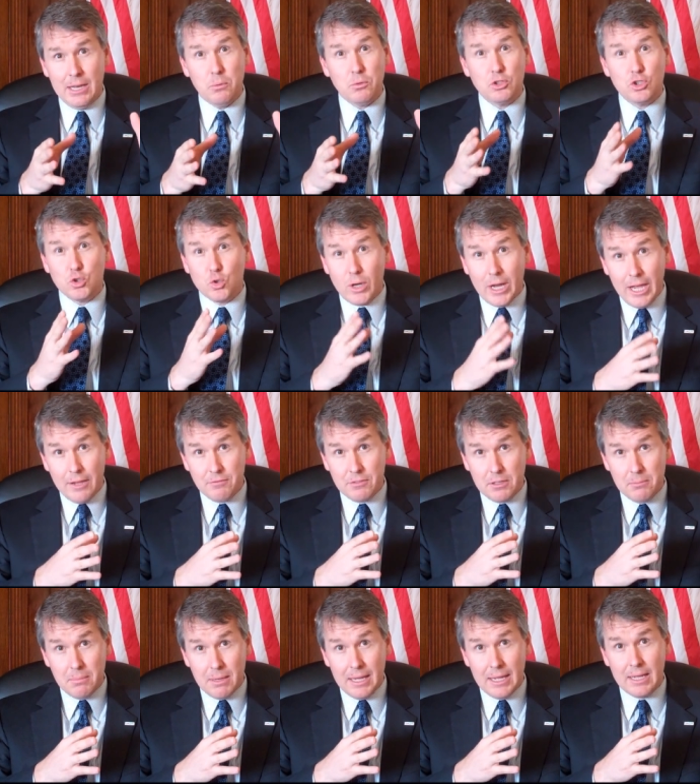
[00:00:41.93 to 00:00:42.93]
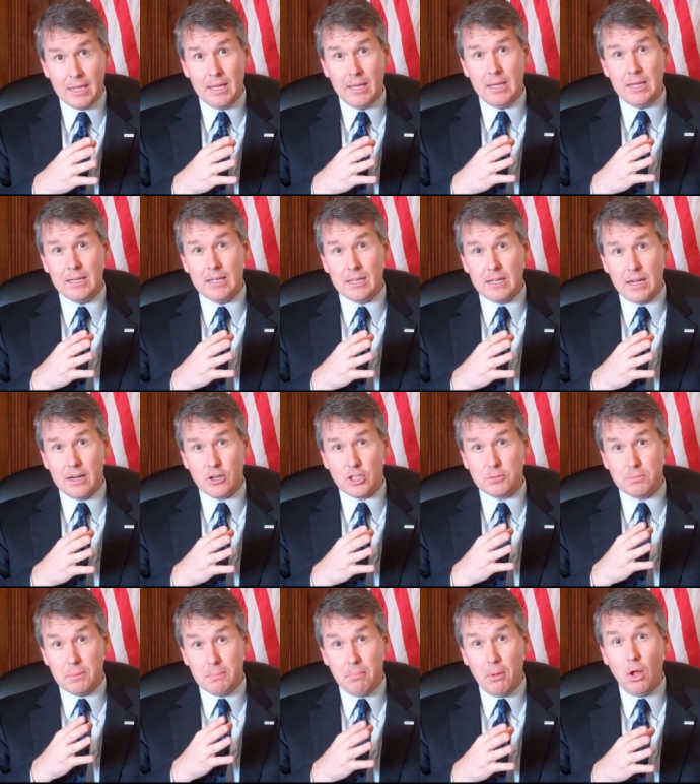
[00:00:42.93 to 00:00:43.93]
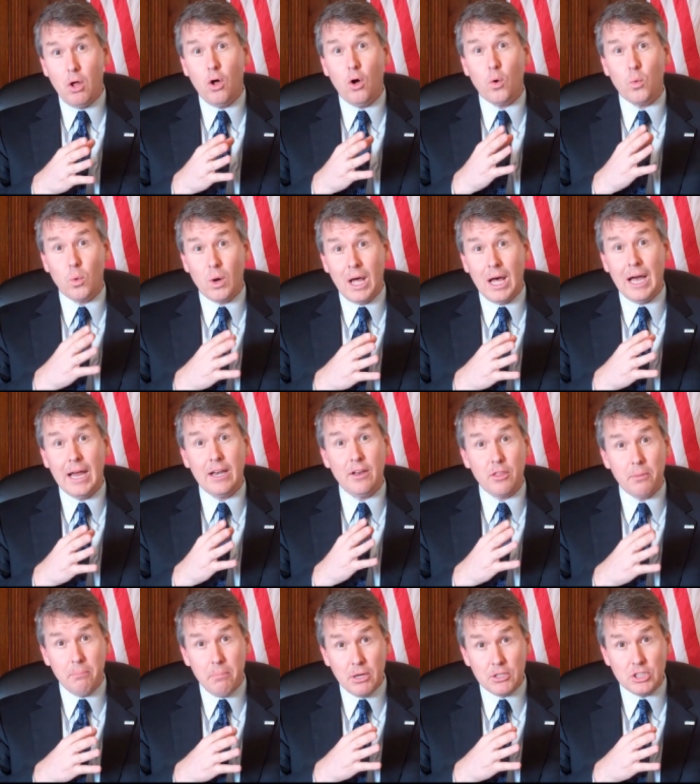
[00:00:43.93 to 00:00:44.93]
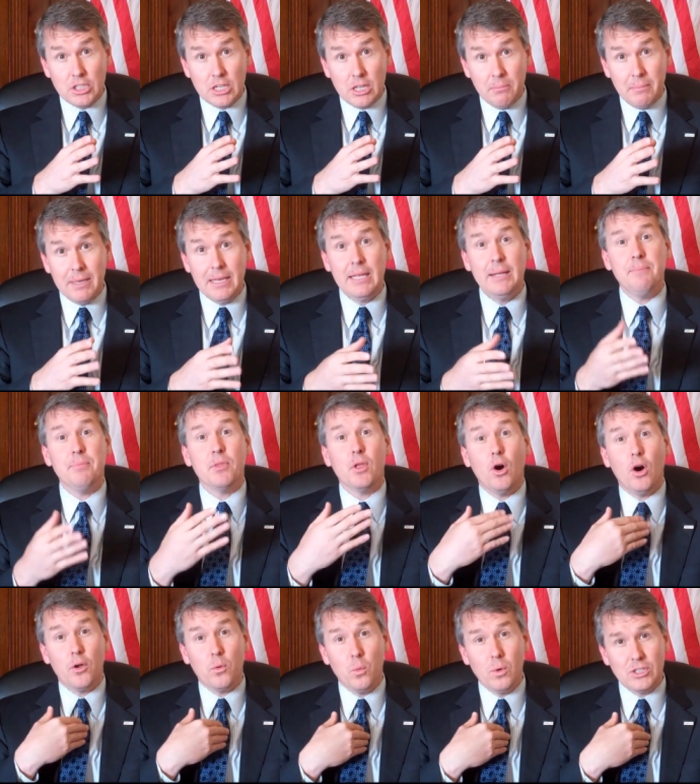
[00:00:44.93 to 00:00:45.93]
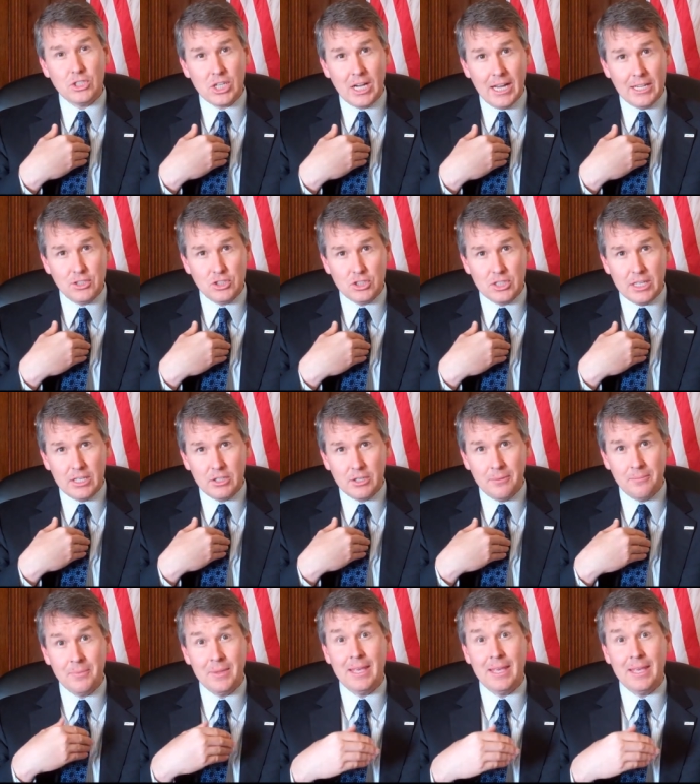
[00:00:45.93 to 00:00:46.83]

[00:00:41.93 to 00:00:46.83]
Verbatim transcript: It was drafted by Congressman Paul Ryan and the Budget Committee, on which I sit.